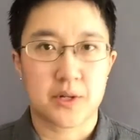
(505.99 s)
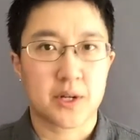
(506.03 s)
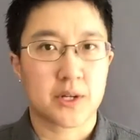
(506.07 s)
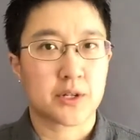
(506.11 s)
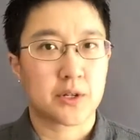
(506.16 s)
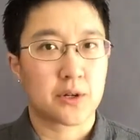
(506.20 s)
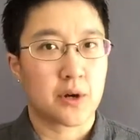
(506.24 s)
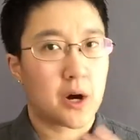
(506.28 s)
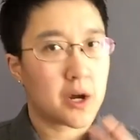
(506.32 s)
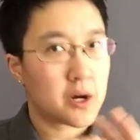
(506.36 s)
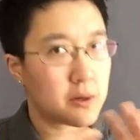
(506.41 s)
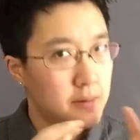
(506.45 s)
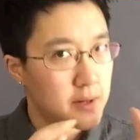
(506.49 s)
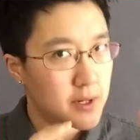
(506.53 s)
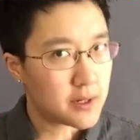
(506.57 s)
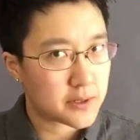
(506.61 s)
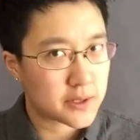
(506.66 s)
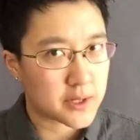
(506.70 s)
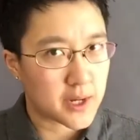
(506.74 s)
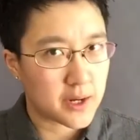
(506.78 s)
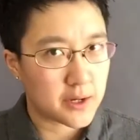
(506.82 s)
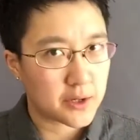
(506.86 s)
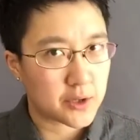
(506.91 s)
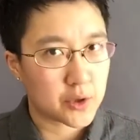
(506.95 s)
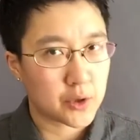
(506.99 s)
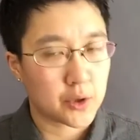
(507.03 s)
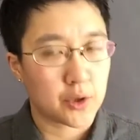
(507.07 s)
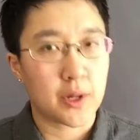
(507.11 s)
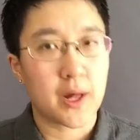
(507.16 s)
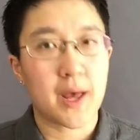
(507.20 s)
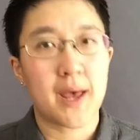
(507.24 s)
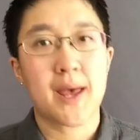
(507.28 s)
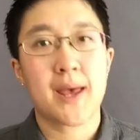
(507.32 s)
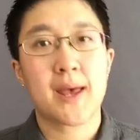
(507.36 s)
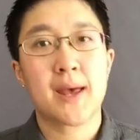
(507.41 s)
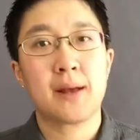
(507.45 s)
There's gotta be a
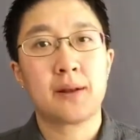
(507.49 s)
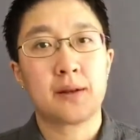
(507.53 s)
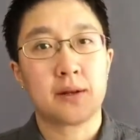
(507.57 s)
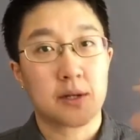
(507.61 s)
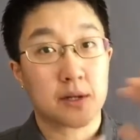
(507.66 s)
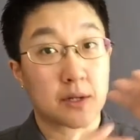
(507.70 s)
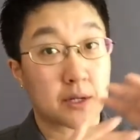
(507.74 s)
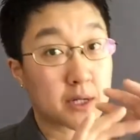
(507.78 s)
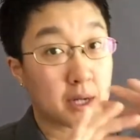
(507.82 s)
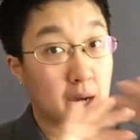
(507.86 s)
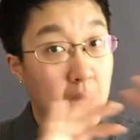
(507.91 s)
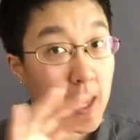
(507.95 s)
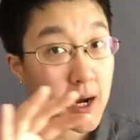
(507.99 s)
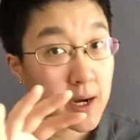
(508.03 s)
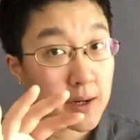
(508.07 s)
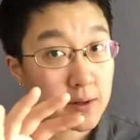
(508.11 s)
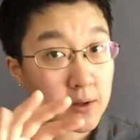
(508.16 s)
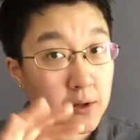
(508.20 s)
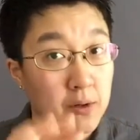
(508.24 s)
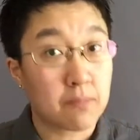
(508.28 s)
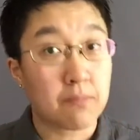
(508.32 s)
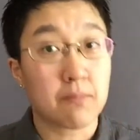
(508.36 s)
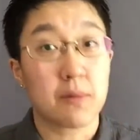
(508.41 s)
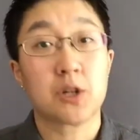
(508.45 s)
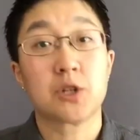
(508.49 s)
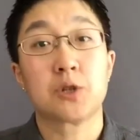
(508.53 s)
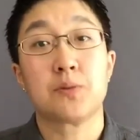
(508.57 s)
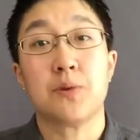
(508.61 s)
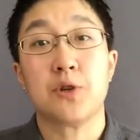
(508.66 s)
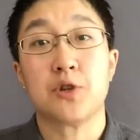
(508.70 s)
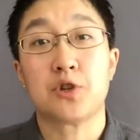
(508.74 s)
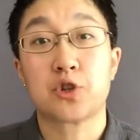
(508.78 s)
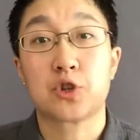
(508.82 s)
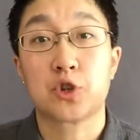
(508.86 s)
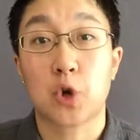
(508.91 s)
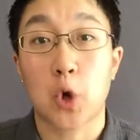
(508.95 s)
title, and the title must be
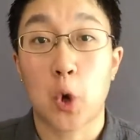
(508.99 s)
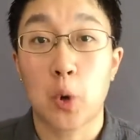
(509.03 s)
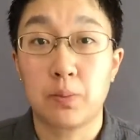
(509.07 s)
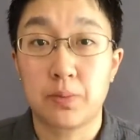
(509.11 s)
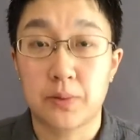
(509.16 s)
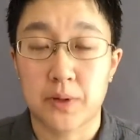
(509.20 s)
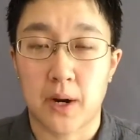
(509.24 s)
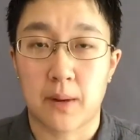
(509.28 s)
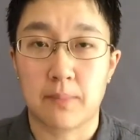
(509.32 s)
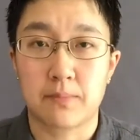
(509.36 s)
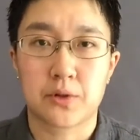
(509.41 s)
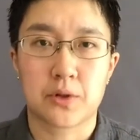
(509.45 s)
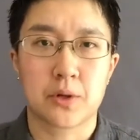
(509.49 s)
scoped up.